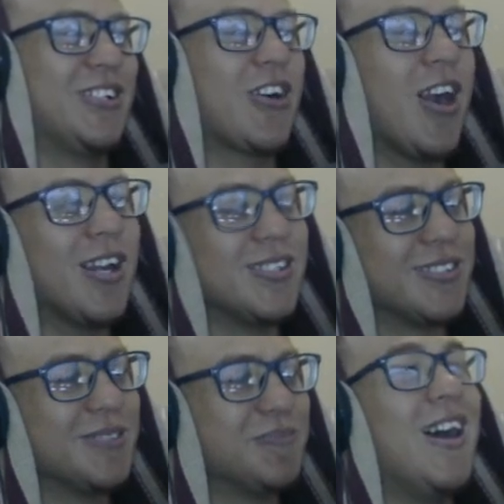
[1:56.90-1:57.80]

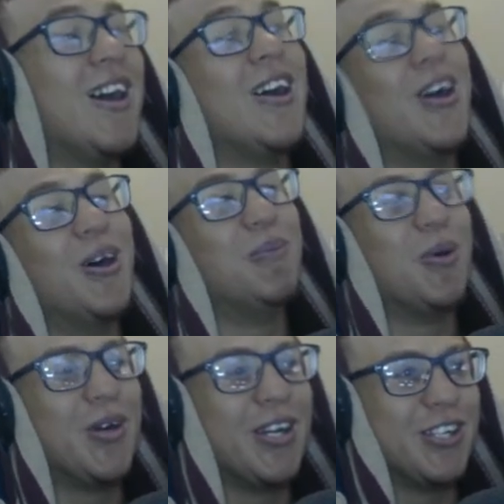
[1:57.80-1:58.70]
Crazy. Oh my
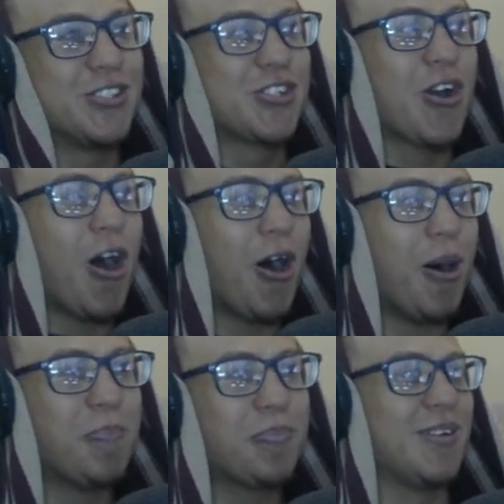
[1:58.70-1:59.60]
word, it's
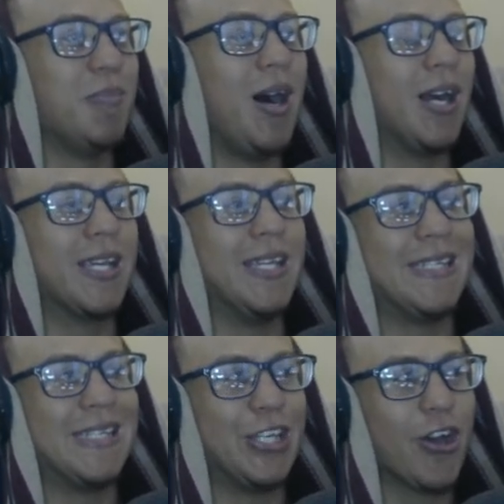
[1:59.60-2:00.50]
Garp. Monkey
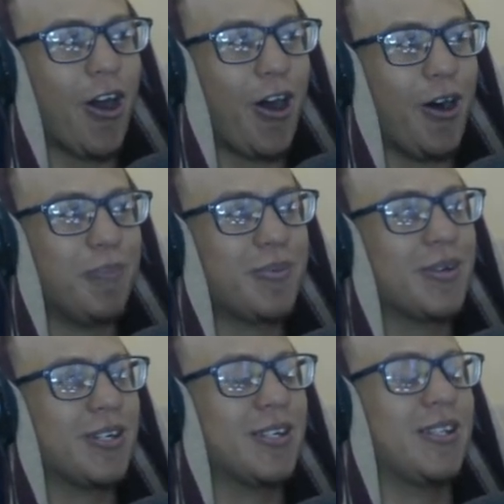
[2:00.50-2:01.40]
D. Garp.
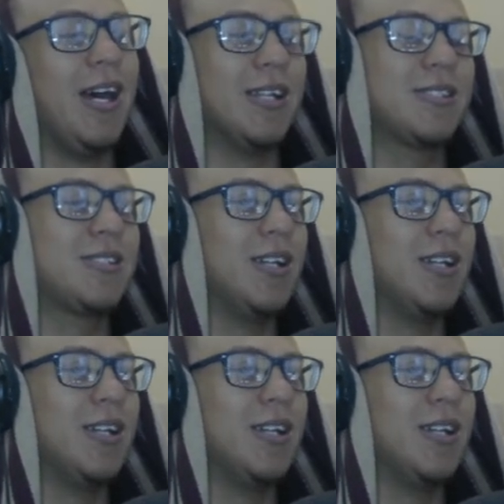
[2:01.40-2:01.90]
That's